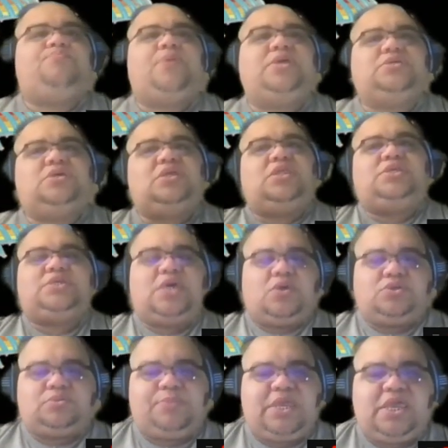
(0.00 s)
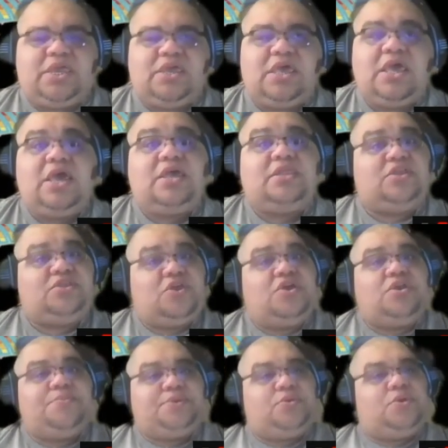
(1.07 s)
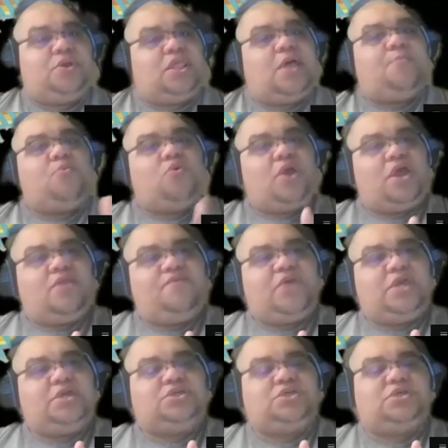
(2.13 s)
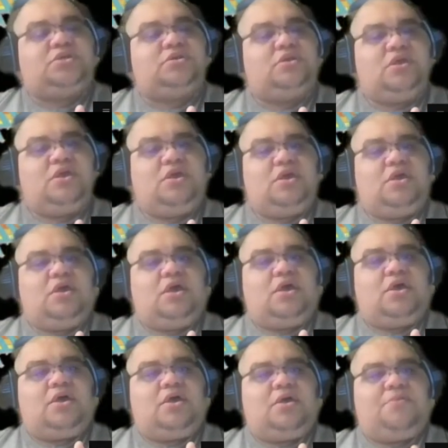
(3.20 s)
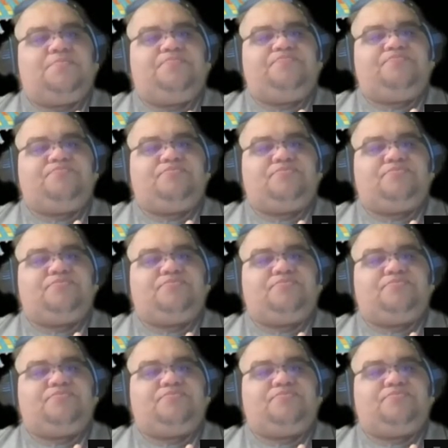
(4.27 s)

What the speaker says: basically tells me that they're going to be doing a lot more animation for